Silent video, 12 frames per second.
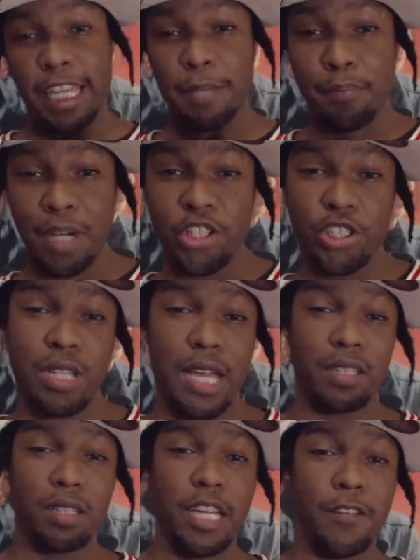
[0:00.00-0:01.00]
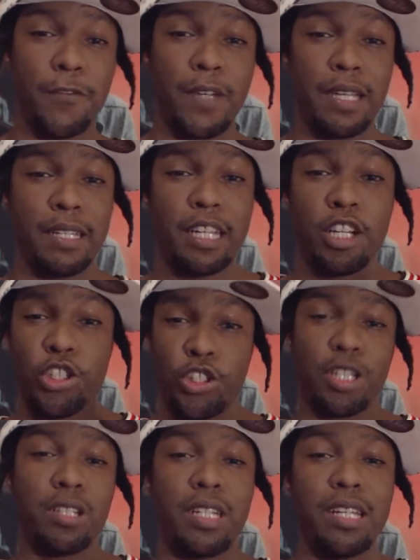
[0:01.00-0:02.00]
And much like Leifei,
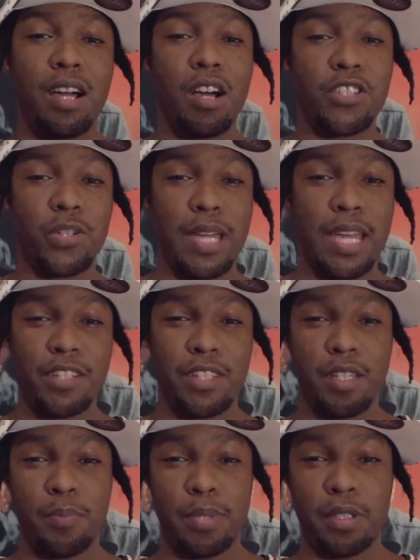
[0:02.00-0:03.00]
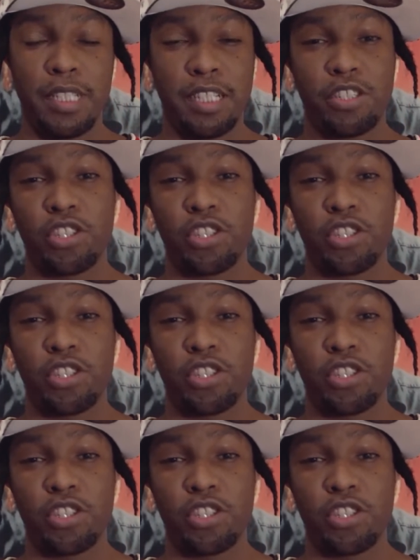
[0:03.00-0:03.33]
Shun-Di also has the ability